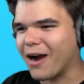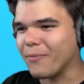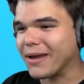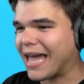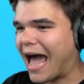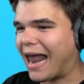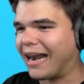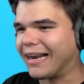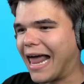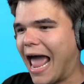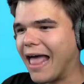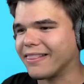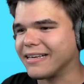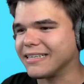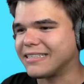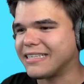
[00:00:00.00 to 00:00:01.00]
We gotta
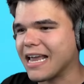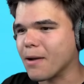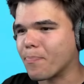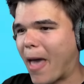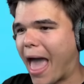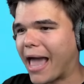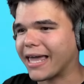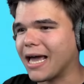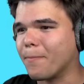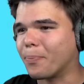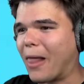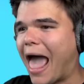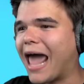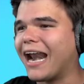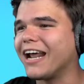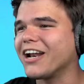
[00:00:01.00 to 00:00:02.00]
land this thing back on
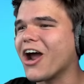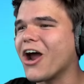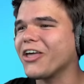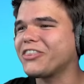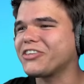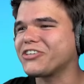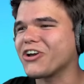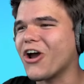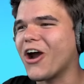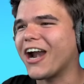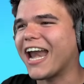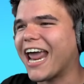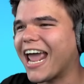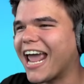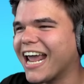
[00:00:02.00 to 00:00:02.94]
planet Earth, Jordy.